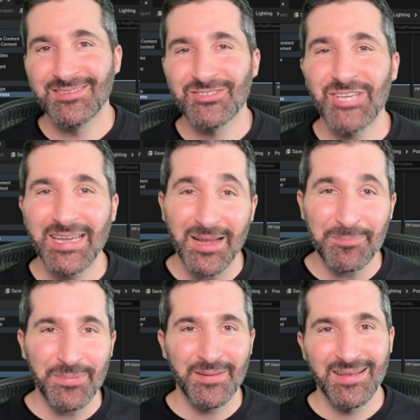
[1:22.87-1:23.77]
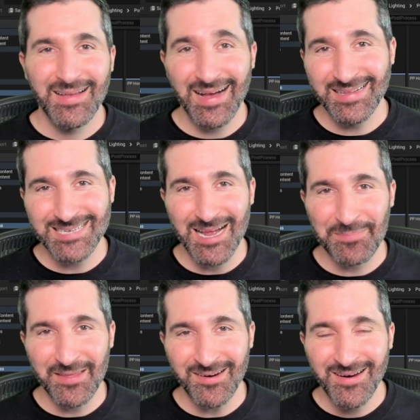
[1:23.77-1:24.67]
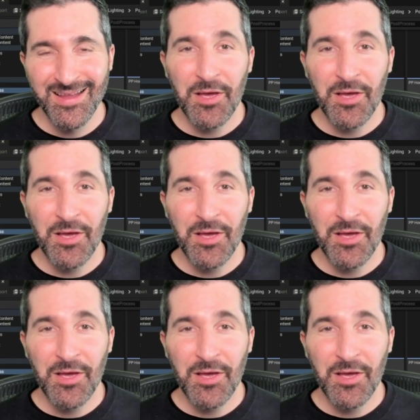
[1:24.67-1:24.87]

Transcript: Check it up on top there